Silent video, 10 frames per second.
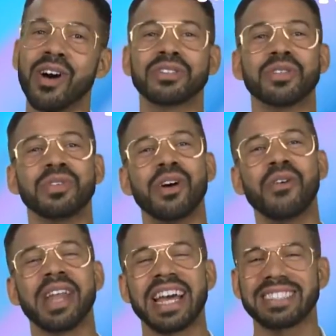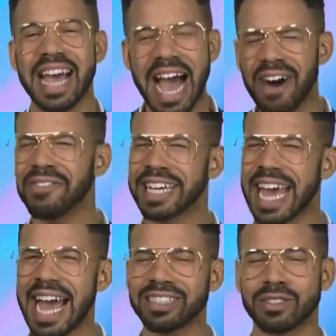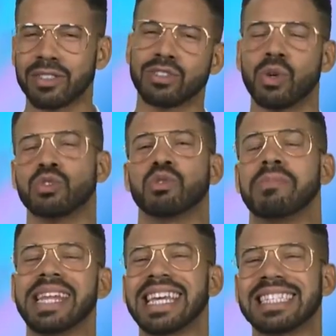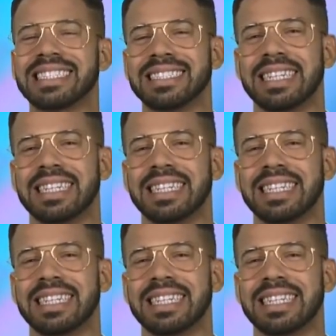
also known as Alpha Cat on the social medias,